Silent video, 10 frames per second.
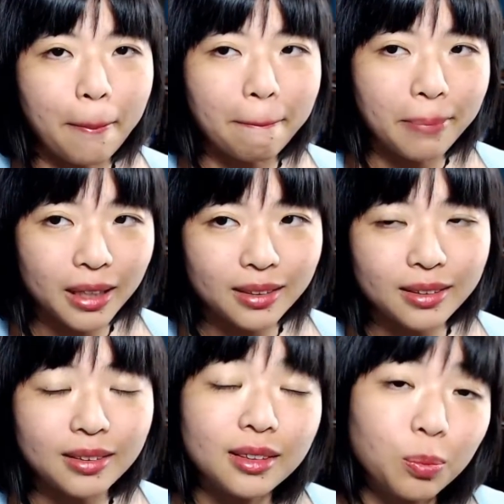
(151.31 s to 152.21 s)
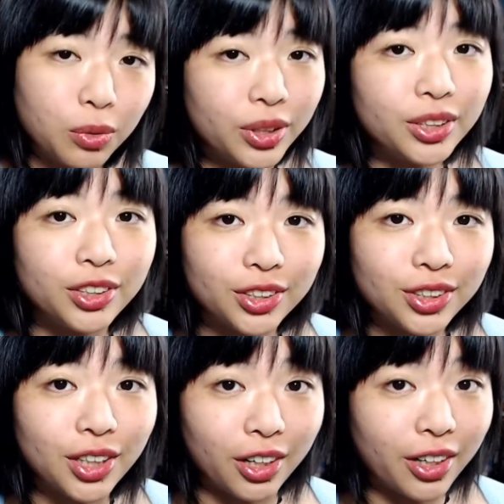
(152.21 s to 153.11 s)
But the
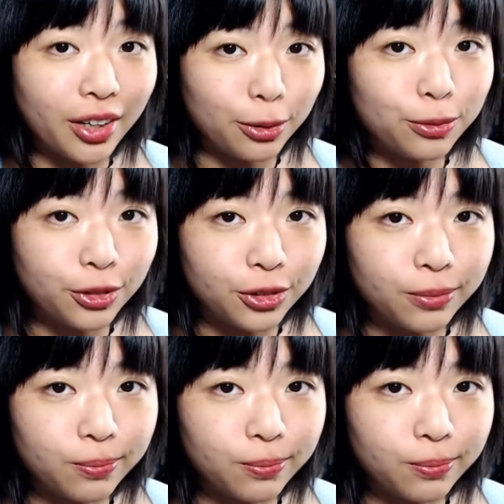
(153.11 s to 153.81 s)
pointers are helpful.